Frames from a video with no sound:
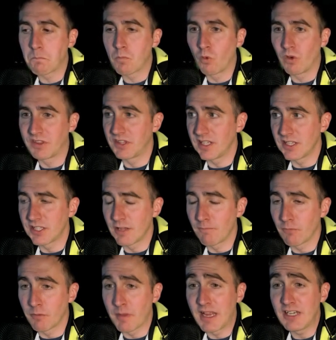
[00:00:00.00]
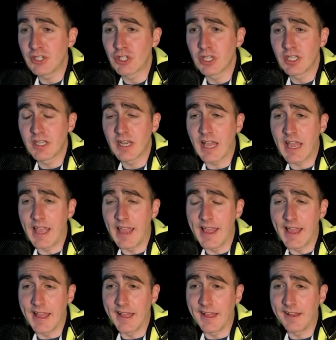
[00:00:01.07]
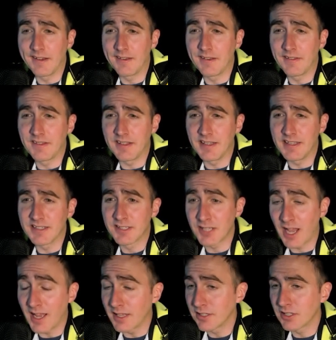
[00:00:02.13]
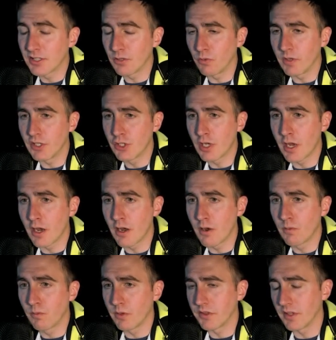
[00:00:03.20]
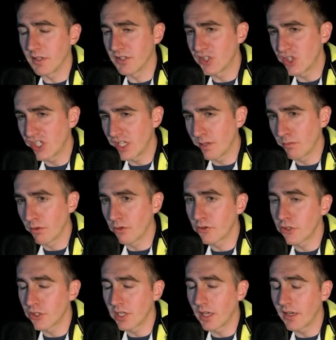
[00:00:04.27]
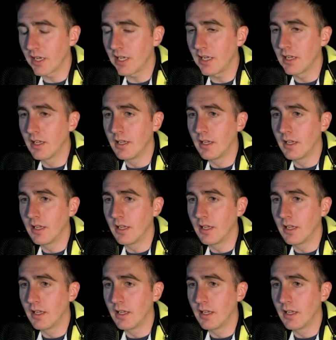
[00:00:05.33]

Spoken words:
with this information and the science that we shared with a similar study